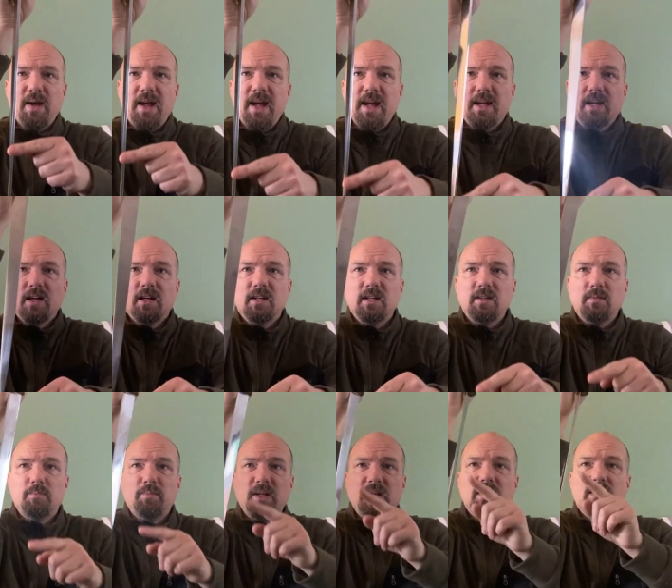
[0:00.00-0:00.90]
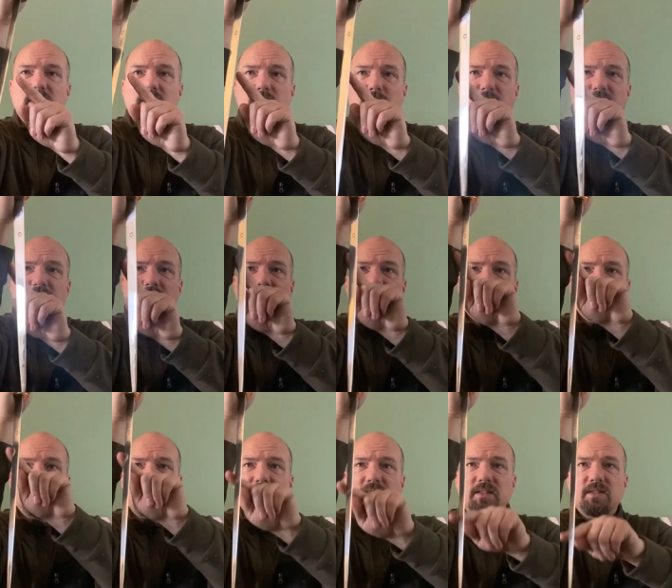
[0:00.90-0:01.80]
back, a big, a big
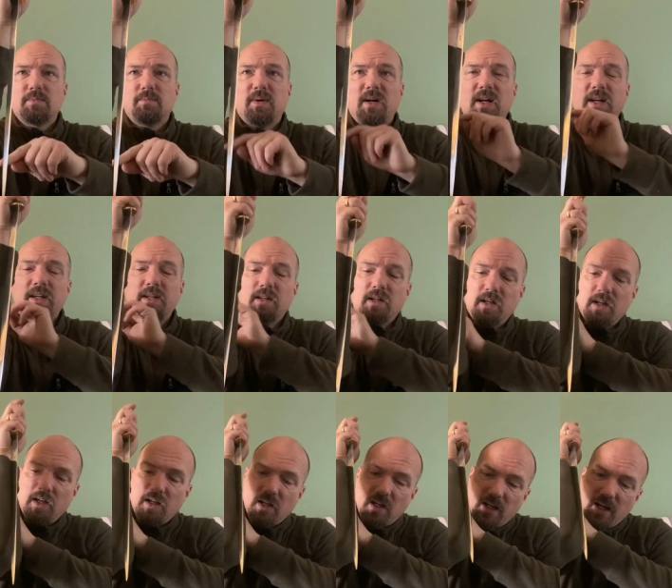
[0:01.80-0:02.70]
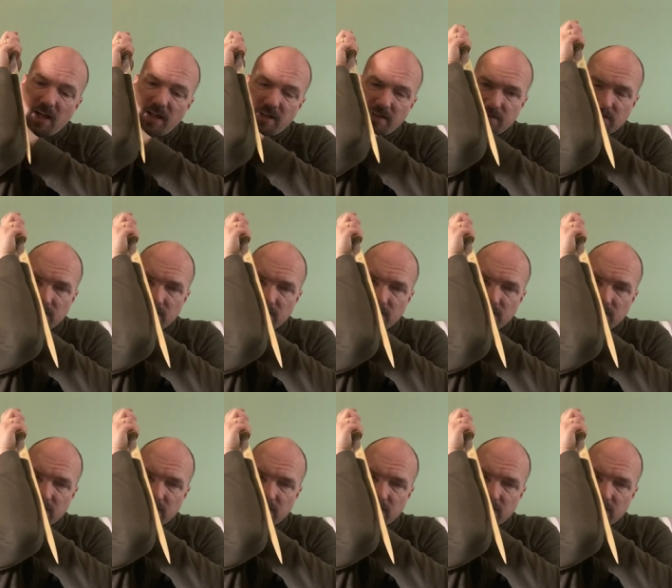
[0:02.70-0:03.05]
thick spine, and